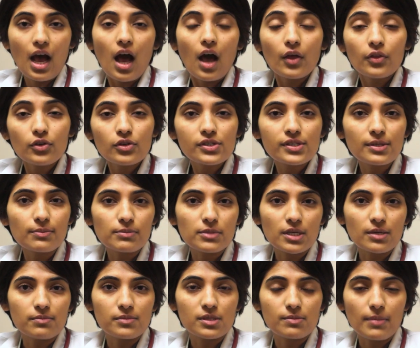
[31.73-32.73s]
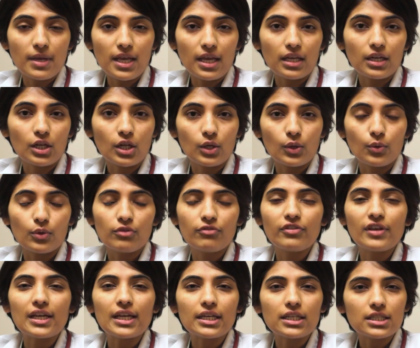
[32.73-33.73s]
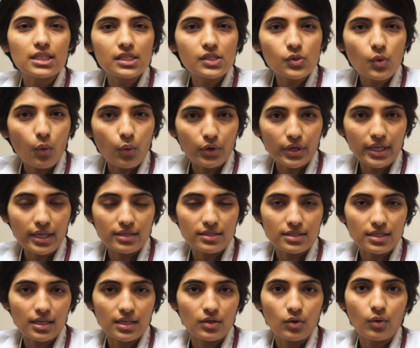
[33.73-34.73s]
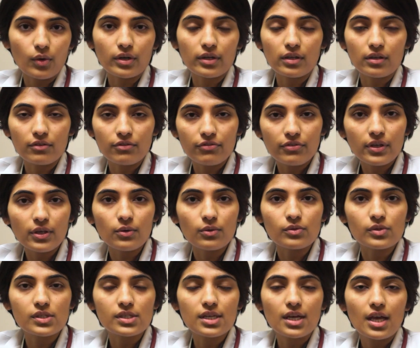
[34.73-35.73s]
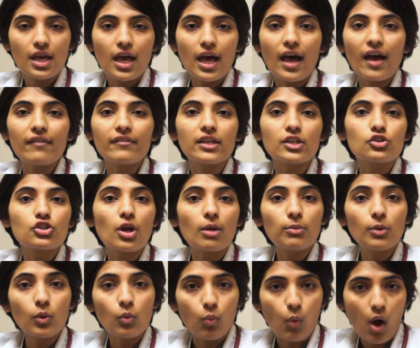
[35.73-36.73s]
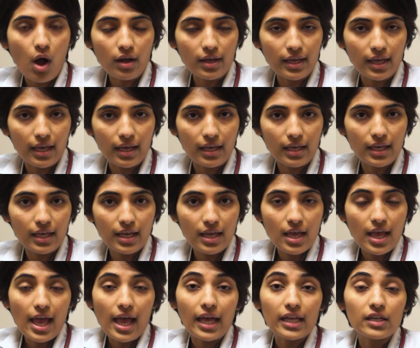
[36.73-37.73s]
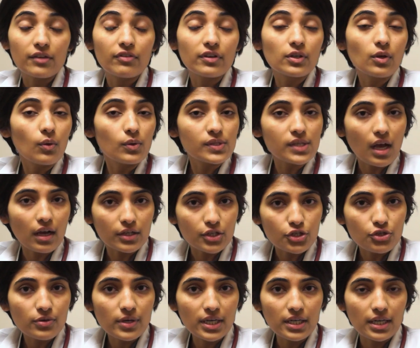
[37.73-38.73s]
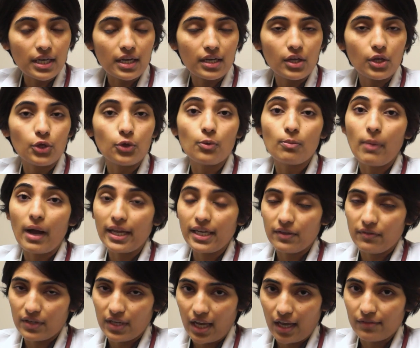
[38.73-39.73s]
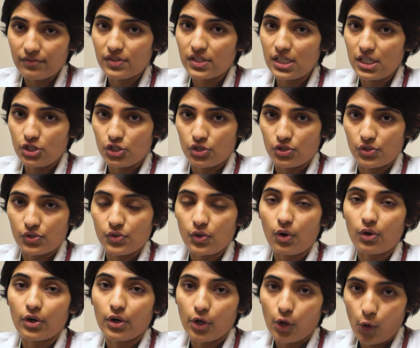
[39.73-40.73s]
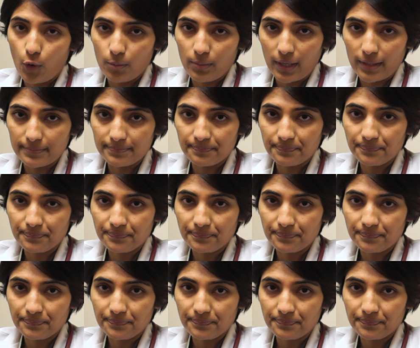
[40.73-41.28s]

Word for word: Other symptoms may include feeling disoriented or confused, having trouble walking, and if it goes untreated, you might even have seizures or a coma.